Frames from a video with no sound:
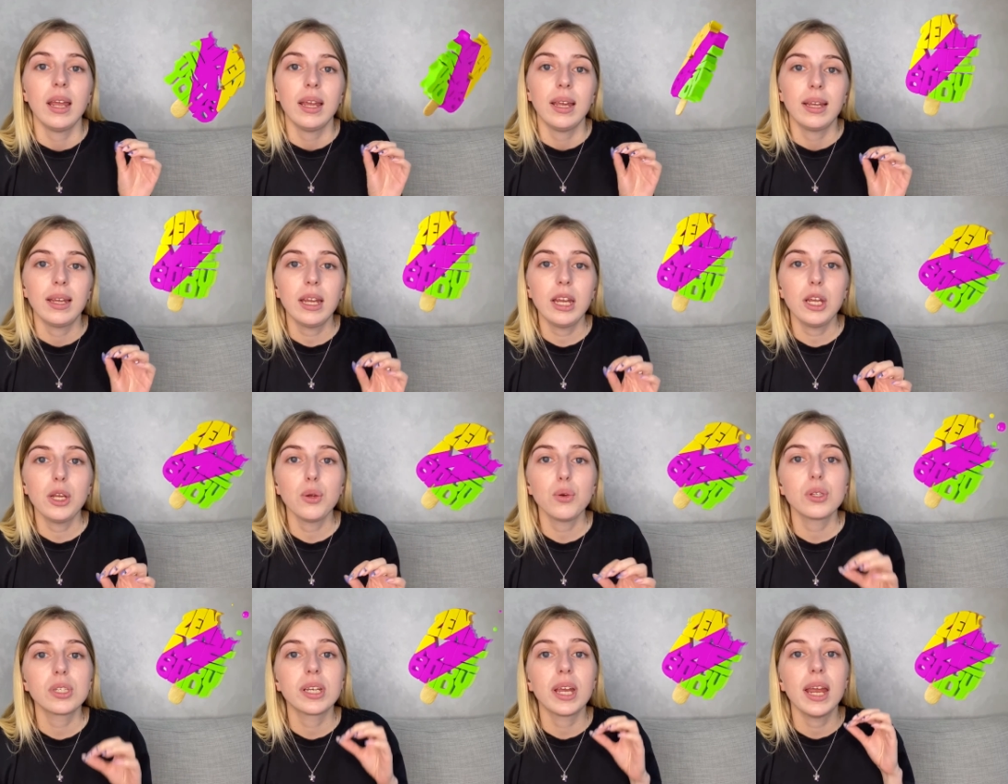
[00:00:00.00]
Key
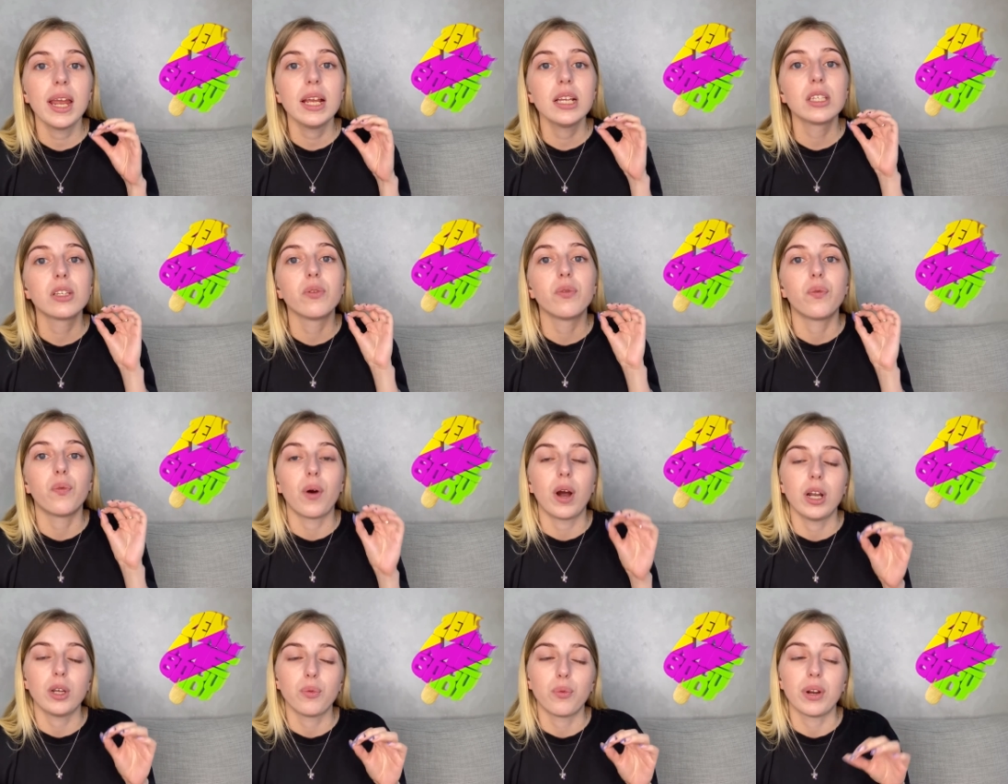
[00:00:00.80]
use case,
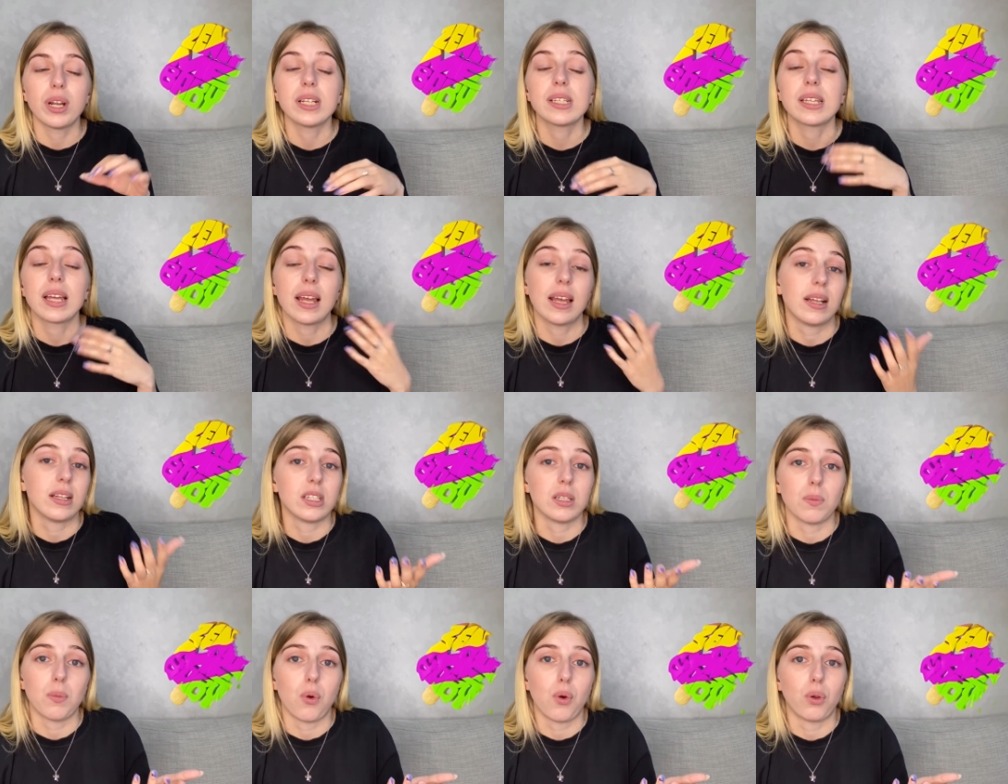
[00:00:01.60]
find friends and
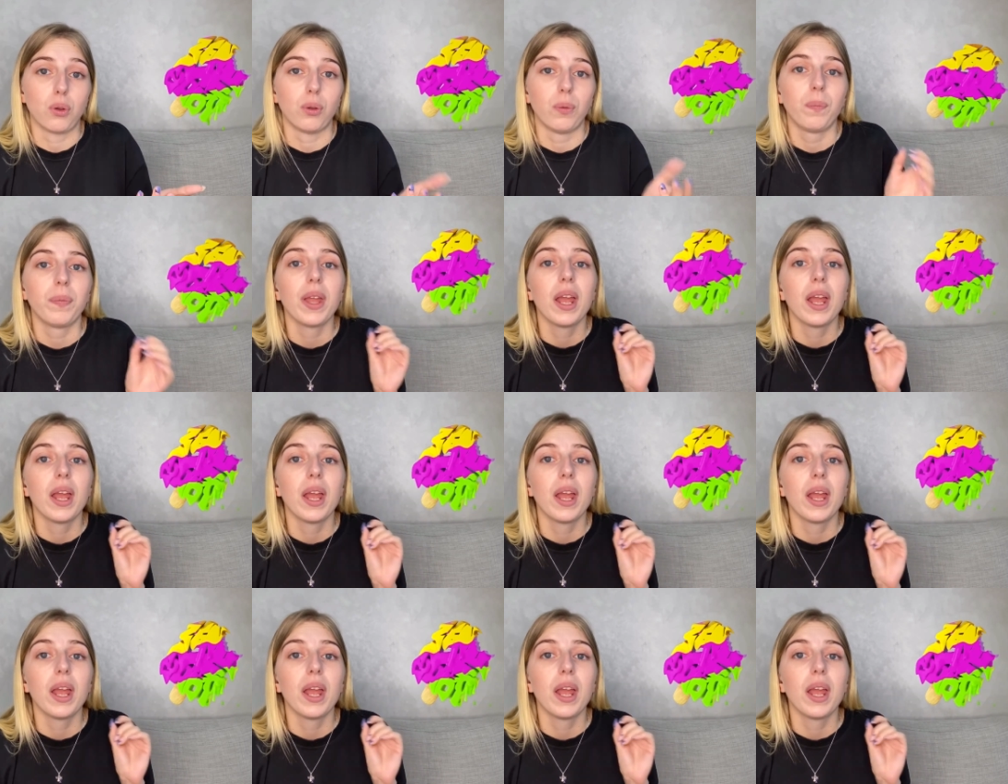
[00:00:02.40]
them all.